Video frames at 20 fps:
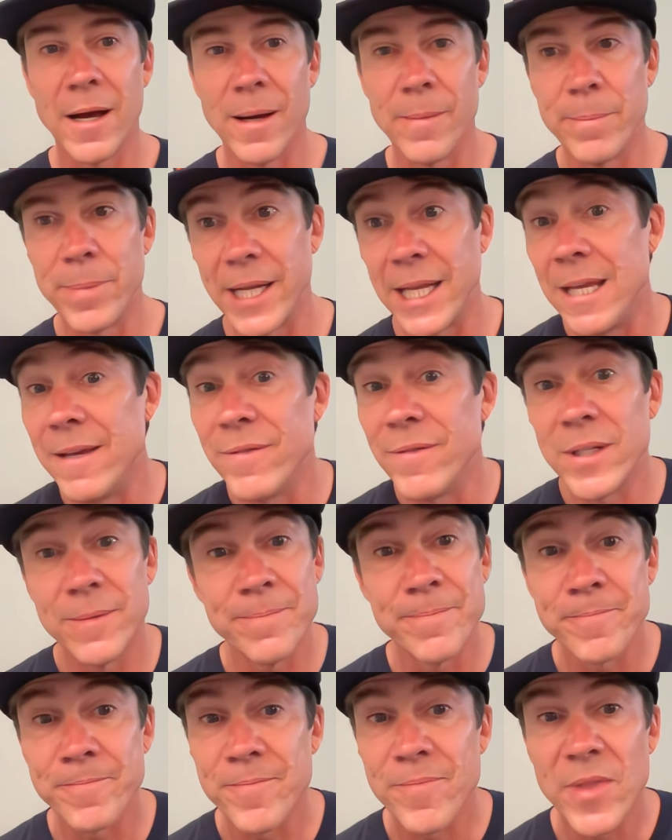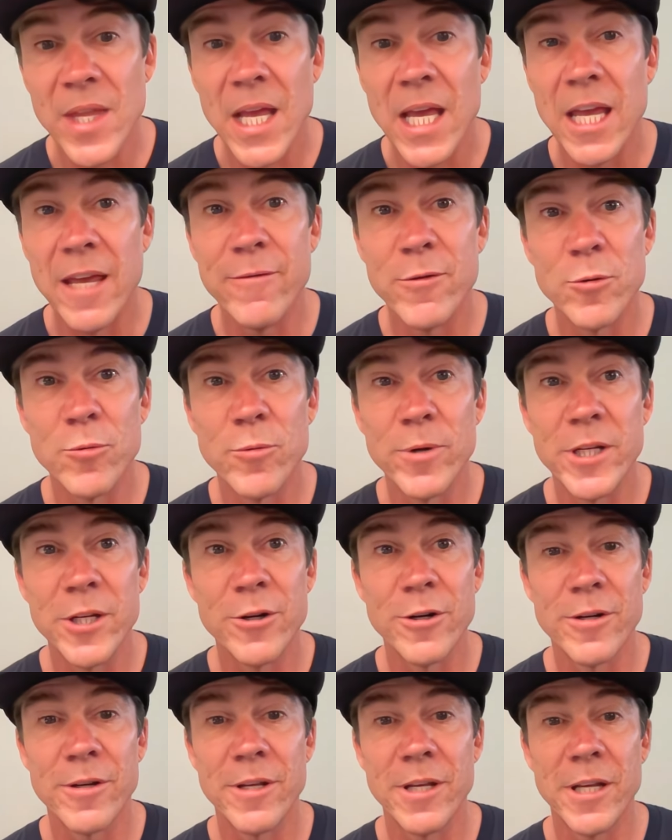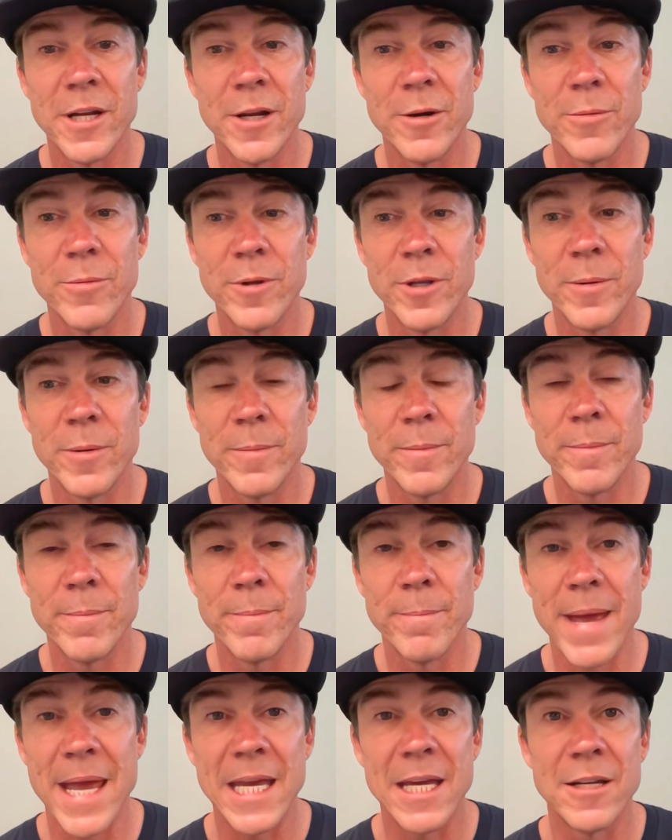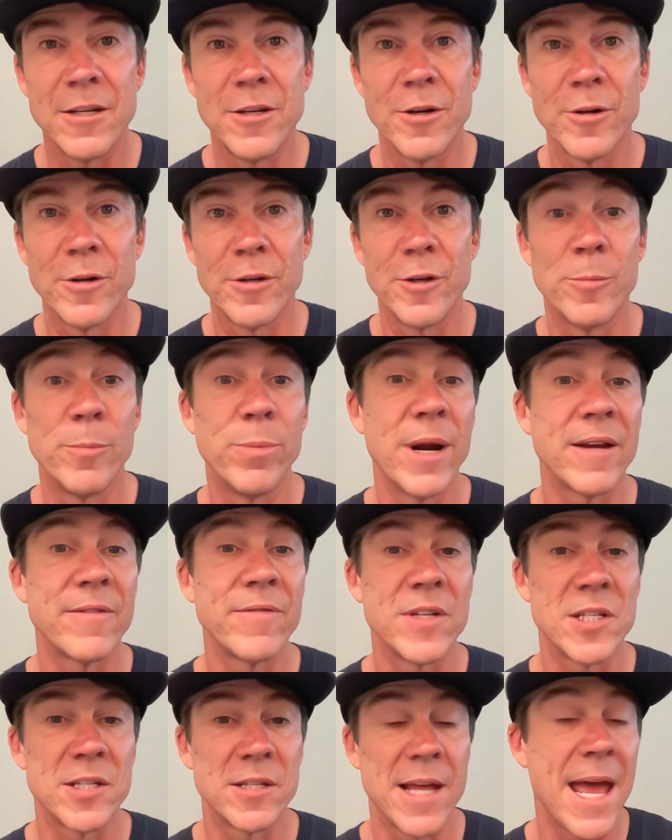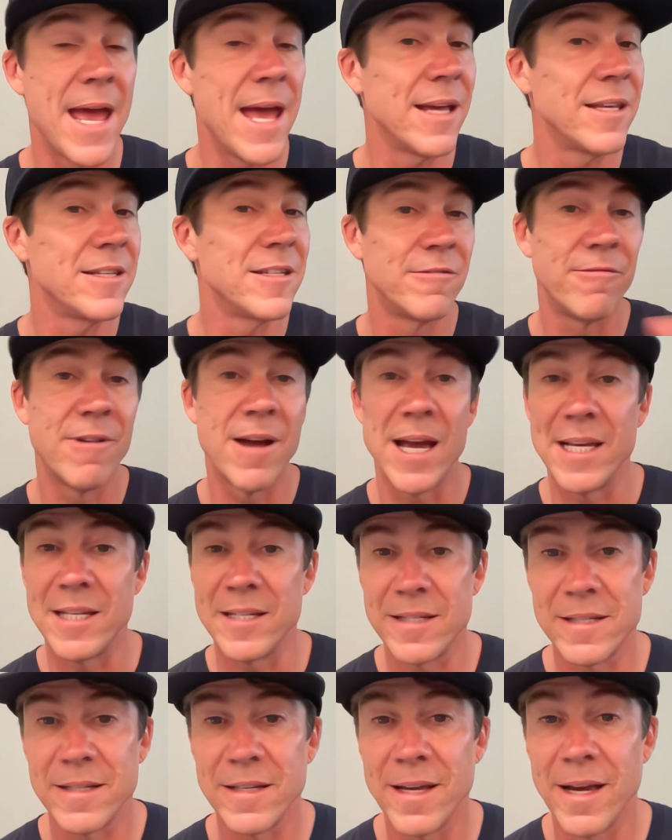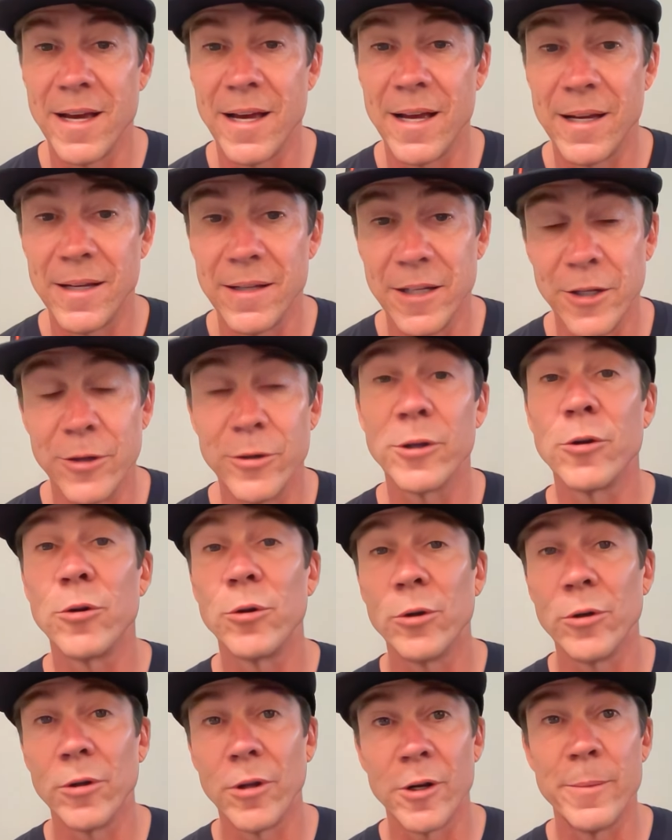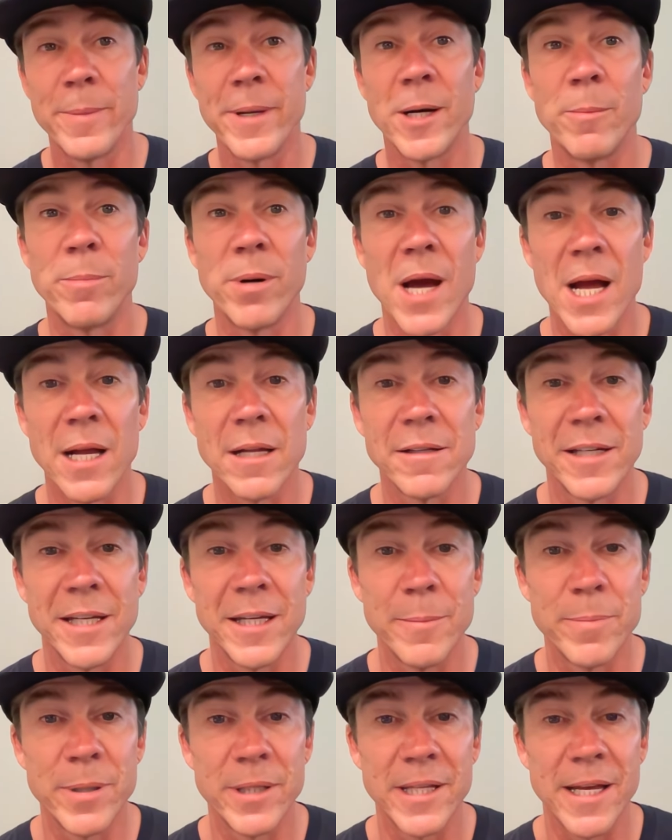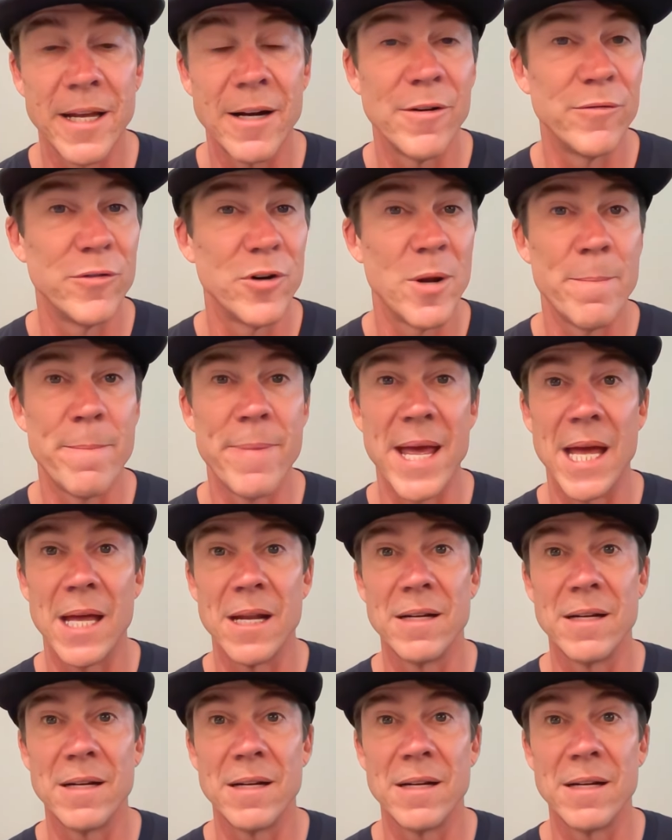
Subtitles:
but even when you're, you know, making your breakfast, eggs and rice, you know, include a little bit of broccoli, put that over a bed